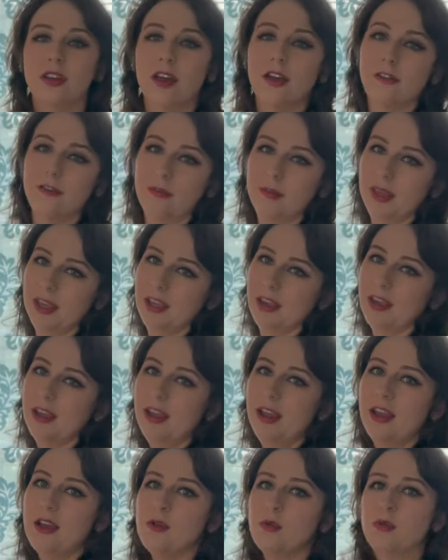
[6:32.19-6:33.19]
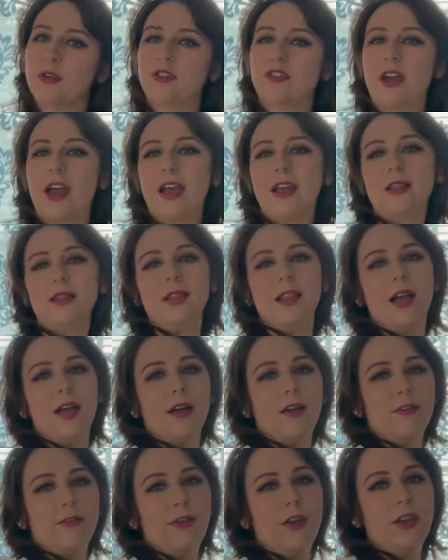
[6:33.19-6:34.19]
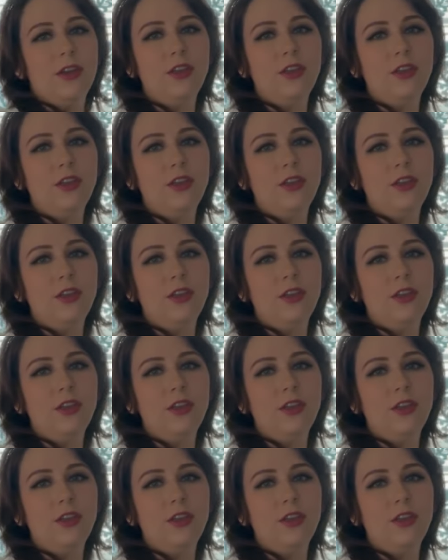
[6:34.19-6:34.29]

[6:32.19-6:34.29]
of me, which I love.